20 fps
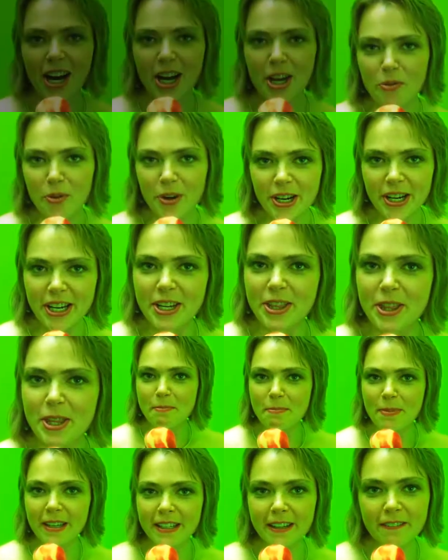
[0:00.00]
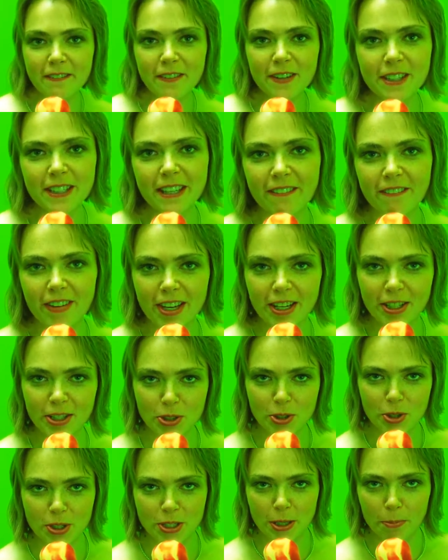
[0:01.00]
Hi, we are at the benefit event
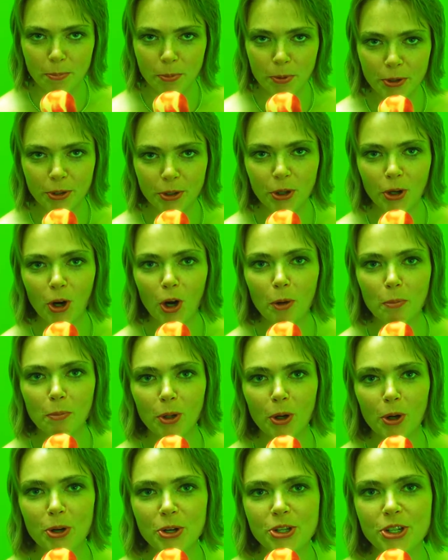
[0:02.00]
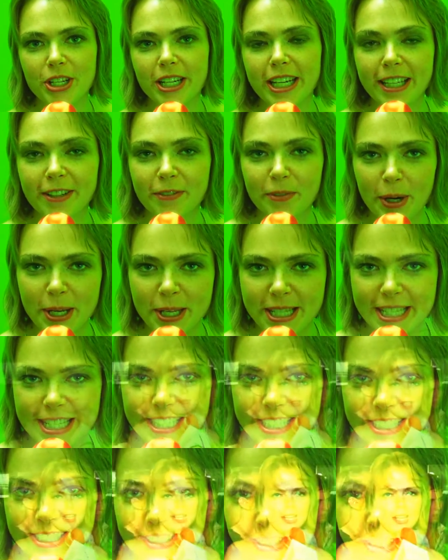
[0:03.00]
to support Hope Lodge
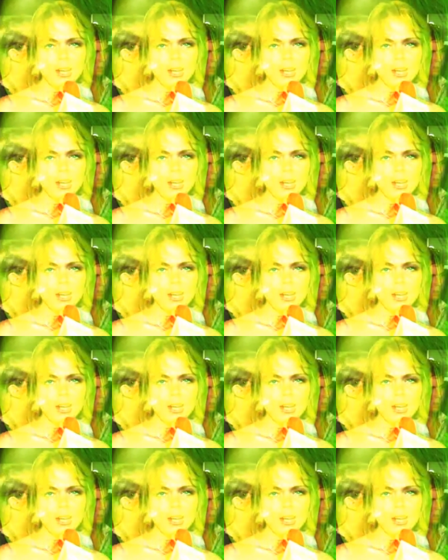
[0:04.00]
NYC.